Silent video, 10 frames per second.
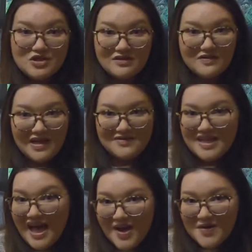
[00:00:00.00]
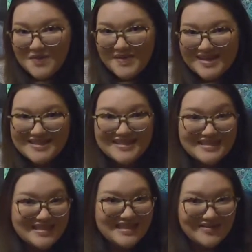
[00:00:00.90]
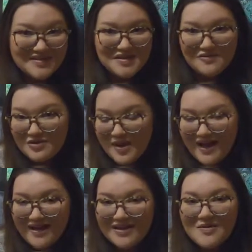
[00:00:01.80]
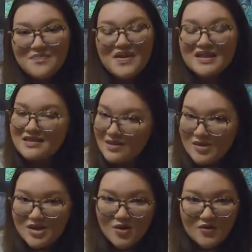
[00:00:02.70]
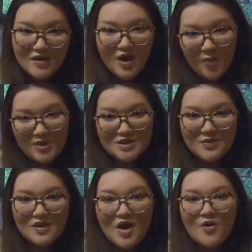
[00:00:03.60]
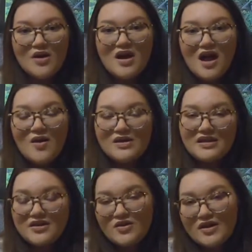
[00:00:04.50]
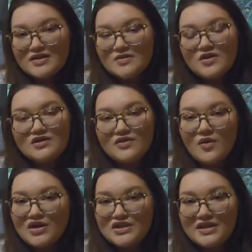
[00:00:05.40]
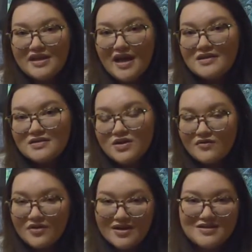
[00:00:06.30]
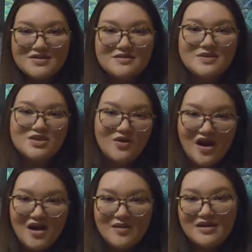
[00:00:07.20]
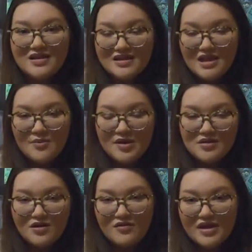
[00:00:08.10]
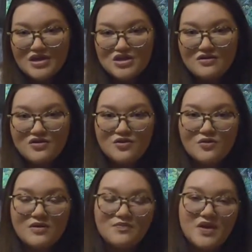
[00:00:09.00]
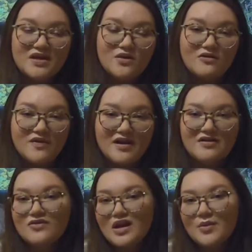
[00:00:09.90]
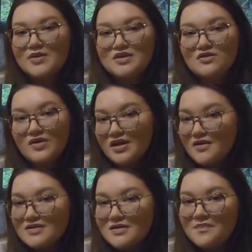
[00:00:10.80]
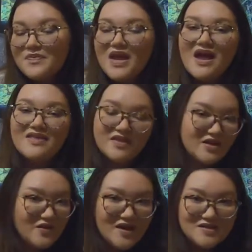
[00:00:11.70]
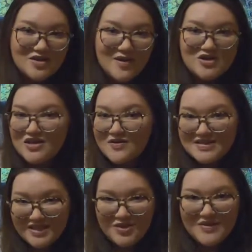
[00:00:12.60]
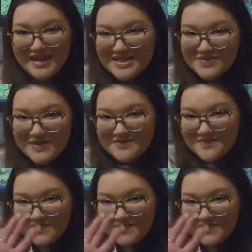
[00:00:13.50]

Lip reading: should have left out because I did definitely overpack? Let me know in the comments below. I want to thank you guys so much for watching again. Don't forget to subscribe and click that bell notification to get notified of when I post new videos. Thank you guys so much, and I will see you in the next one.